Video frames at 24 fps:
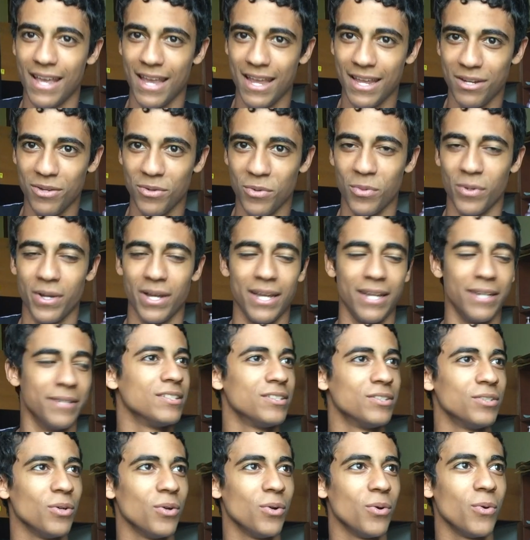Anyway,
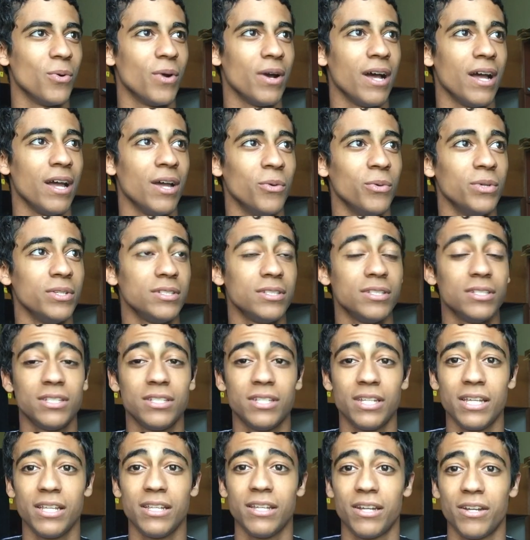so I went to
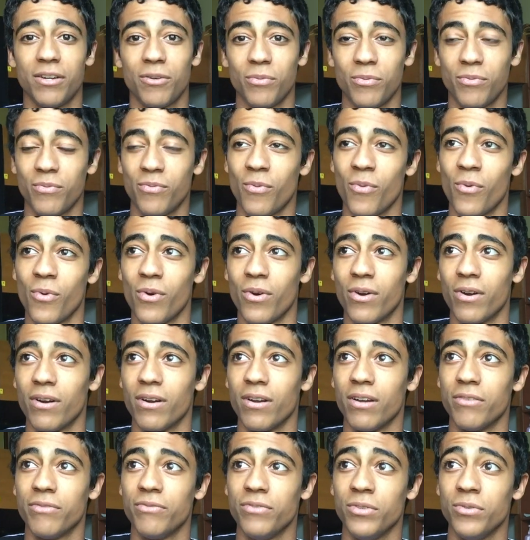stay there for
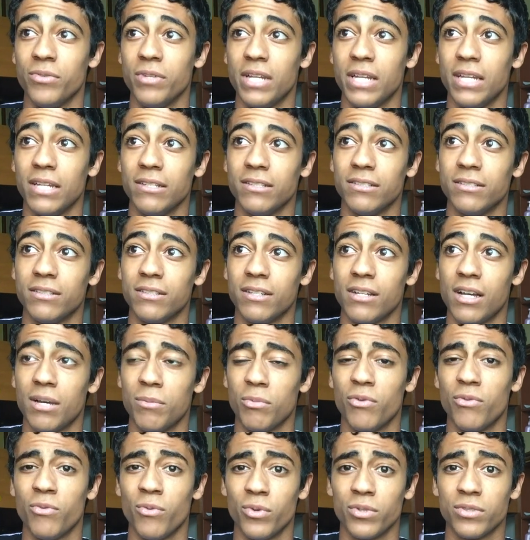a few days
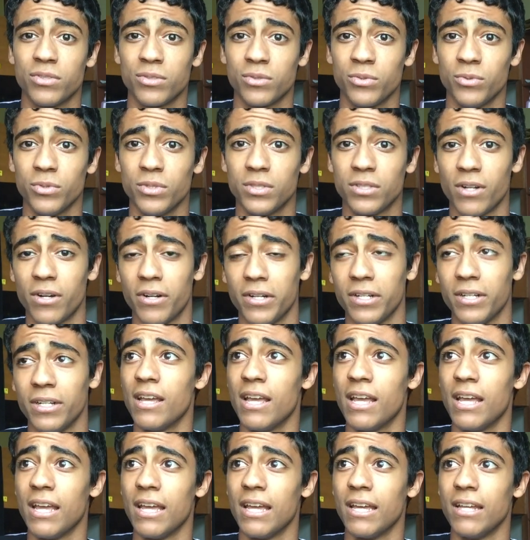before school started,
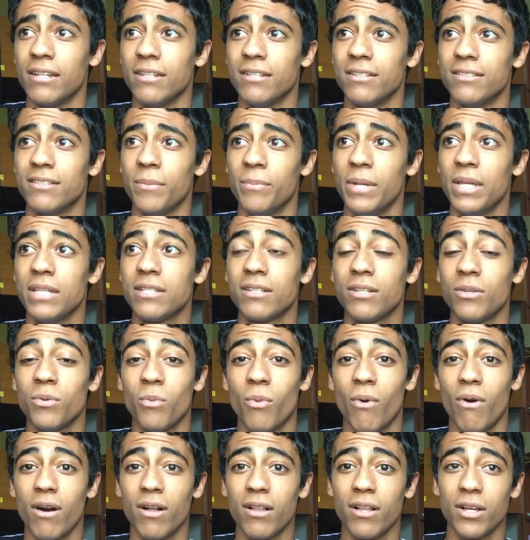and basically
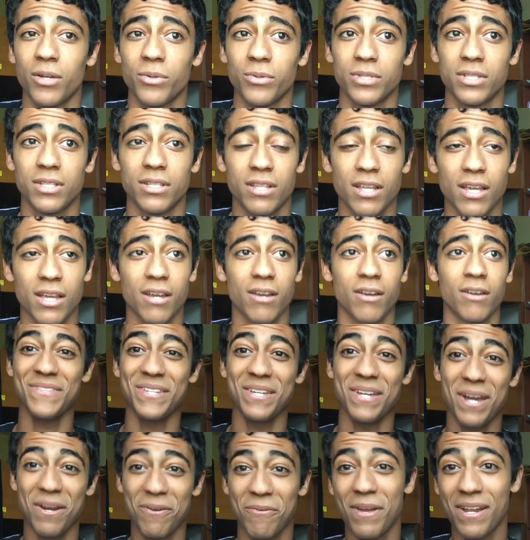while I was there,
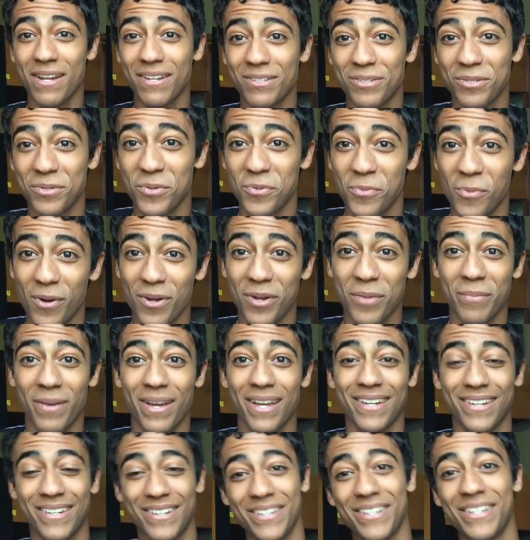I ran into one of
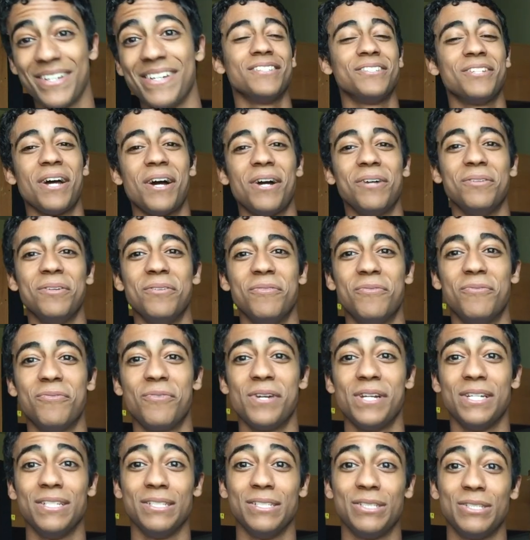my good childhood
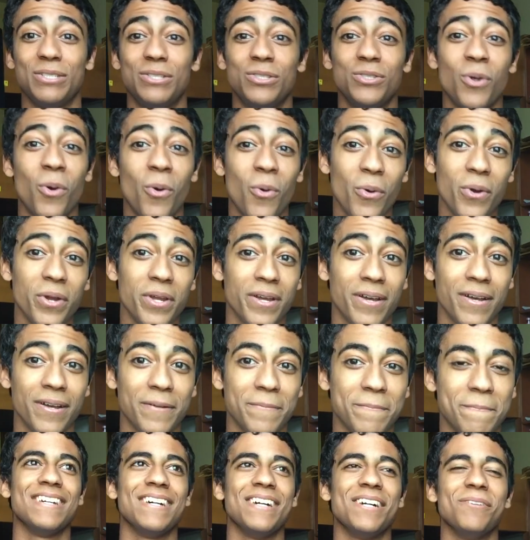friends,
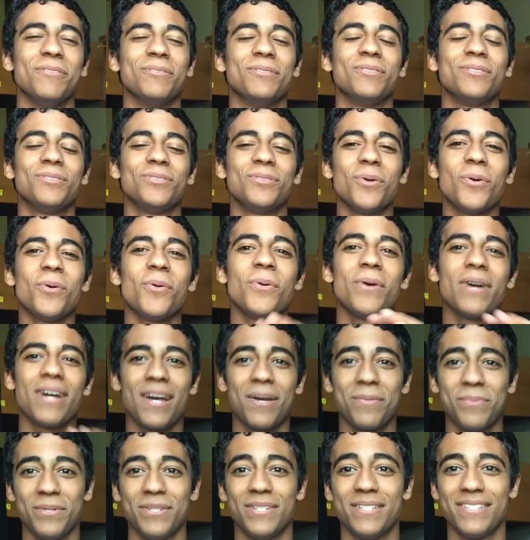Toya. I was so
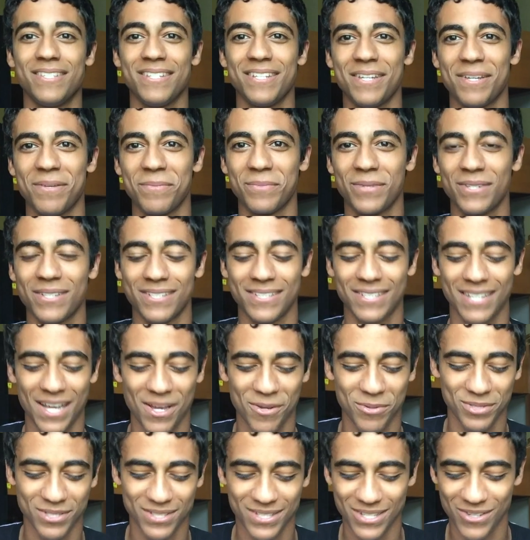happy to see him because I
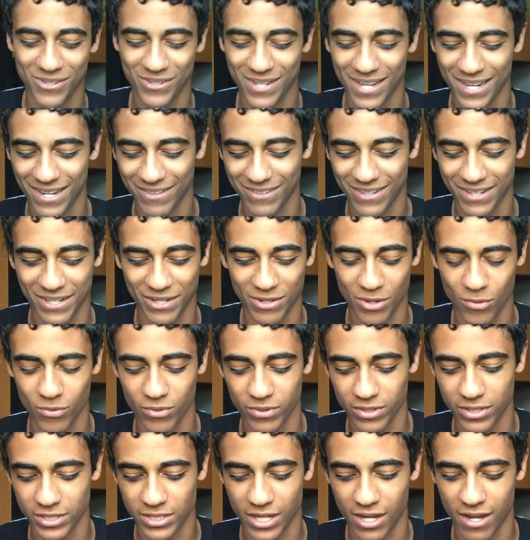was still kind of getting over
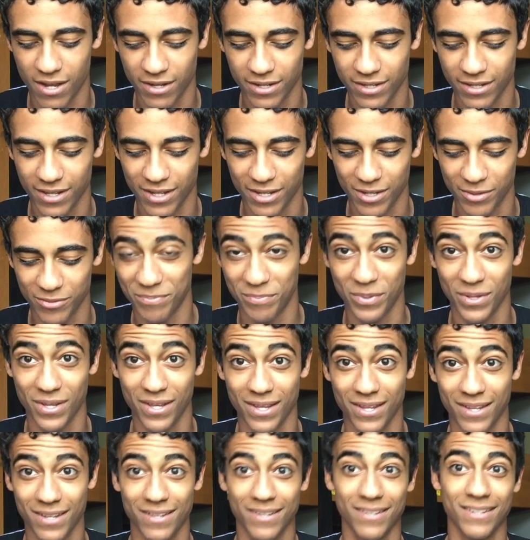the shock of
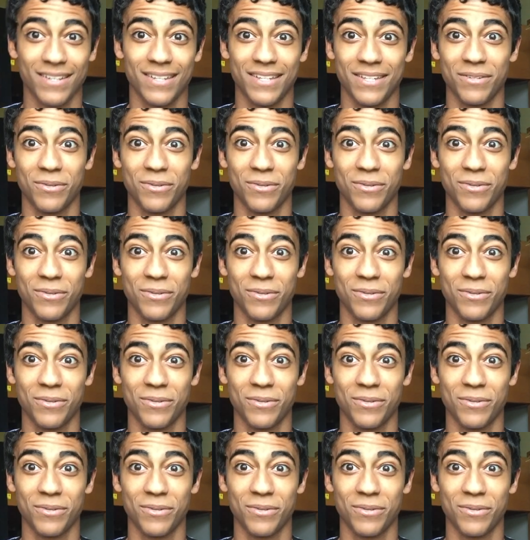being in